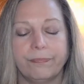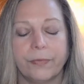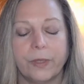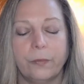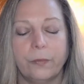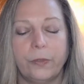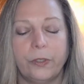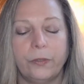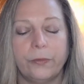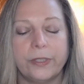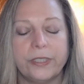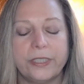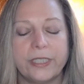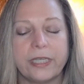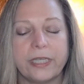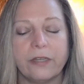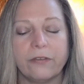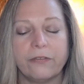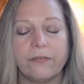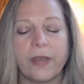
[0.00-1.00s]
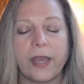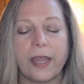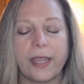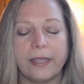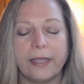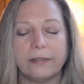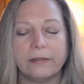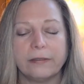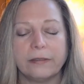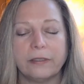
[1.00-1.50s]
When you
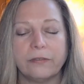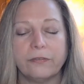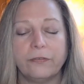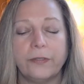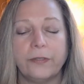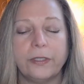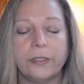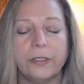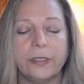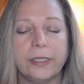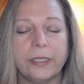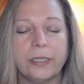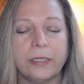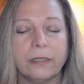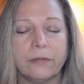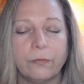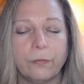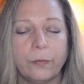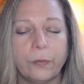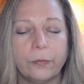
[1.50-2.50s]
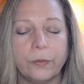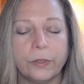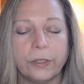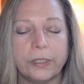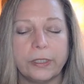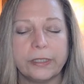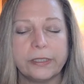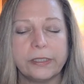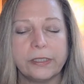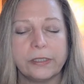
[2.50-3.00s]
identify a feeling of
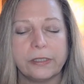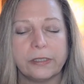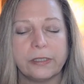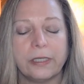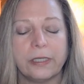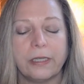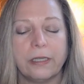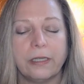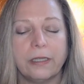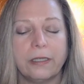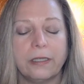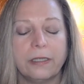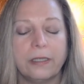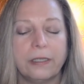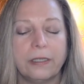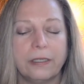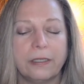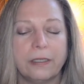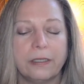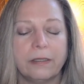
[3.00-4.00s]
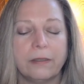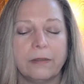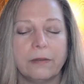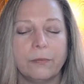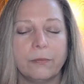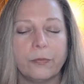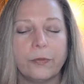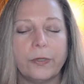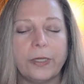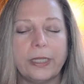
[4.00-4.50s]
woundedness,
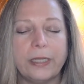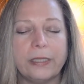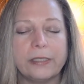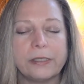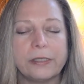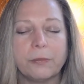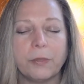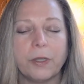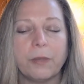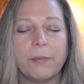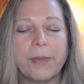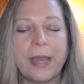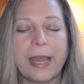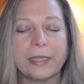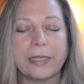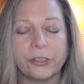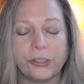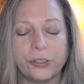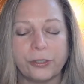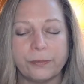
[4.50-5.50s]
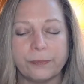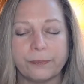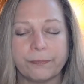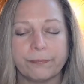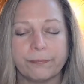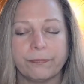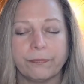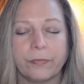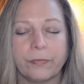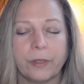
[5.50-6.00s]
breathe some compassion,
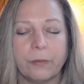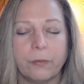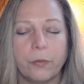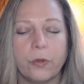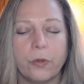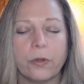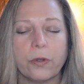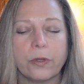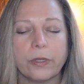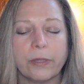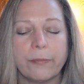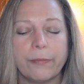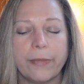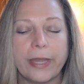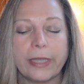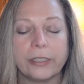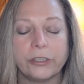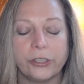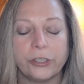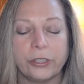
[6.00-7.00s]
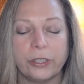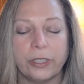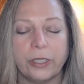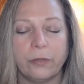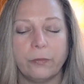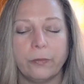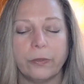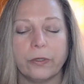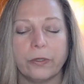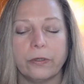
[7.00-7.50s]
more compassion
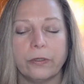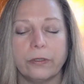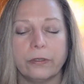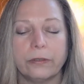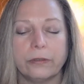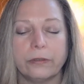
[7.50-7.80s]
inward.